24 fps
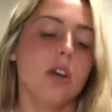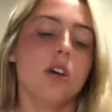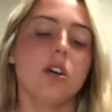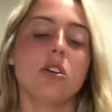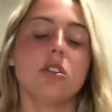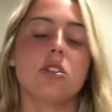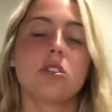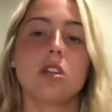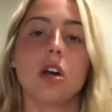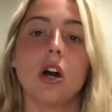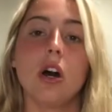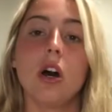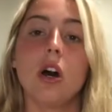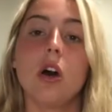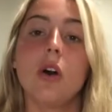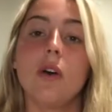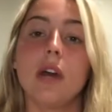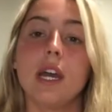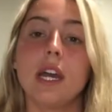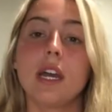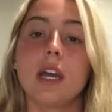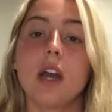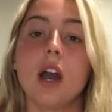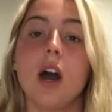So
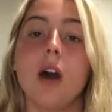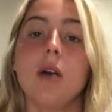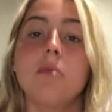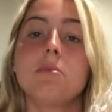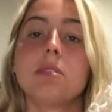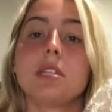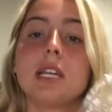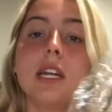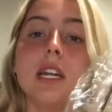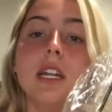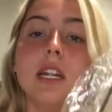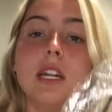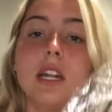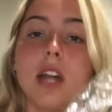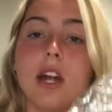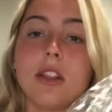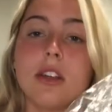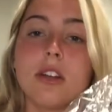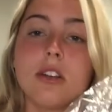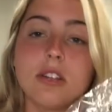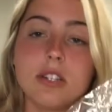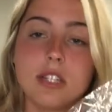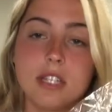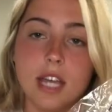it comes in
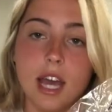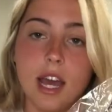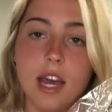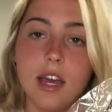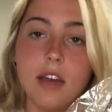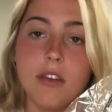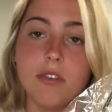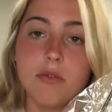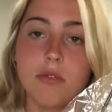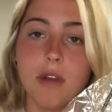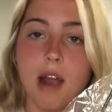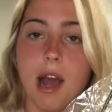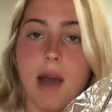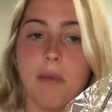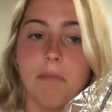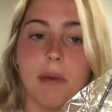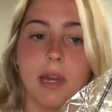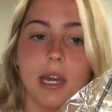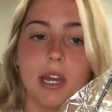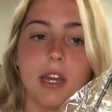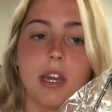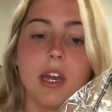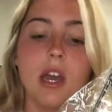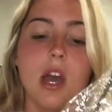another set of
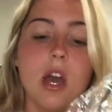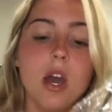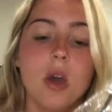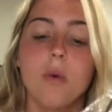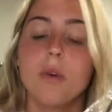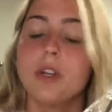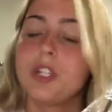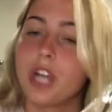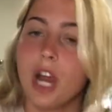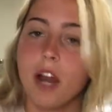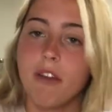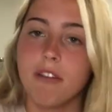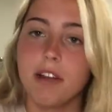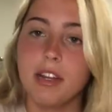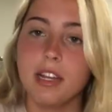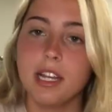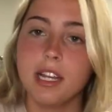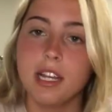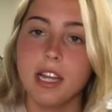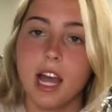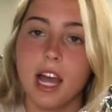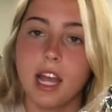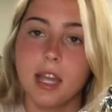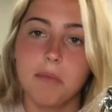wrapping, which I really
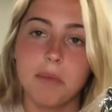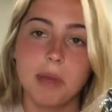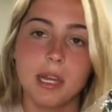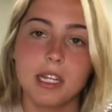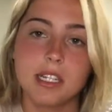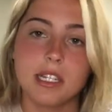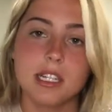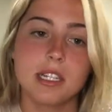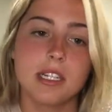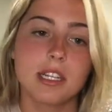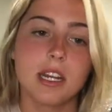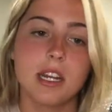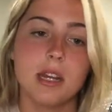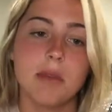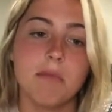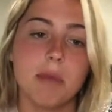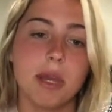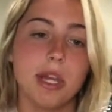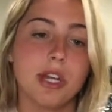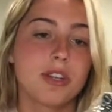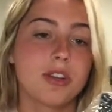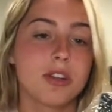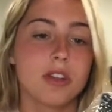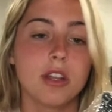like because it's going to
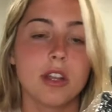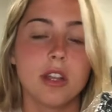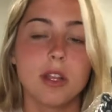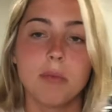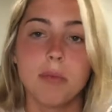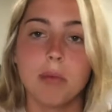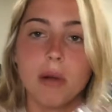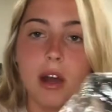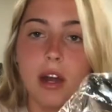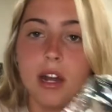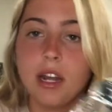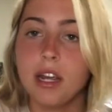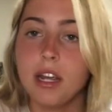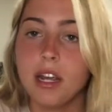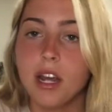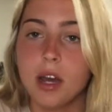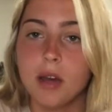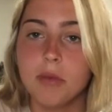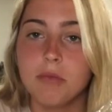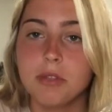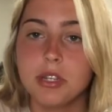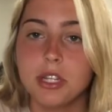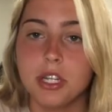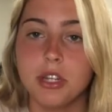make sure that the product
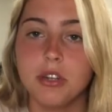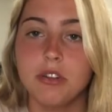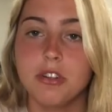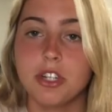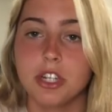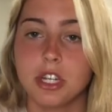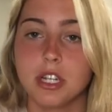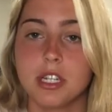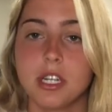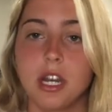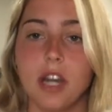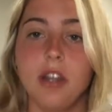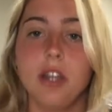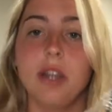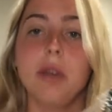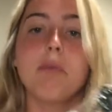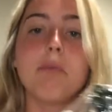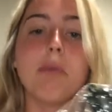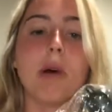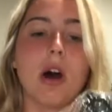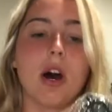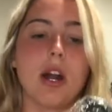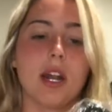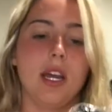comes to you just how you
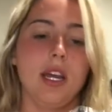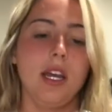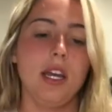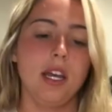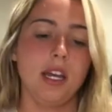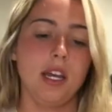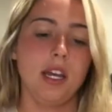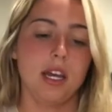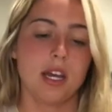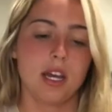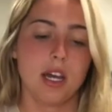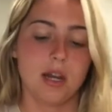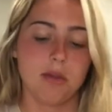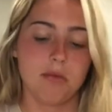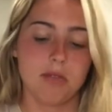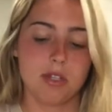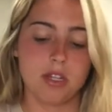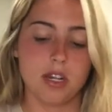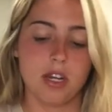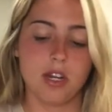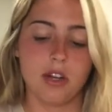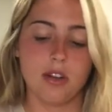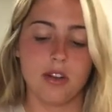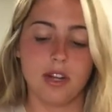bought it. I'm just
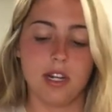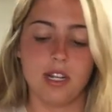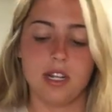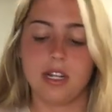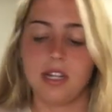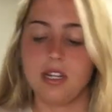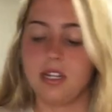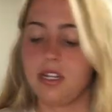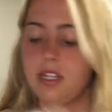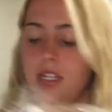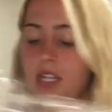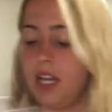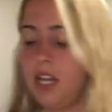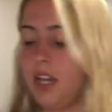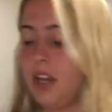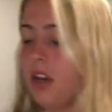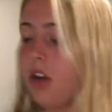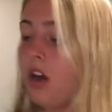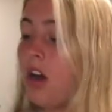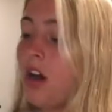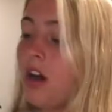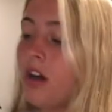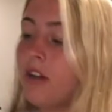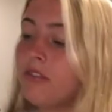going to go ahead and take it
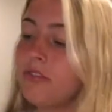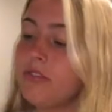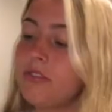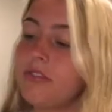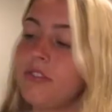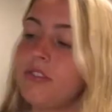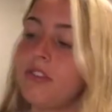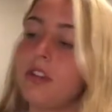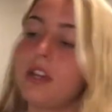off.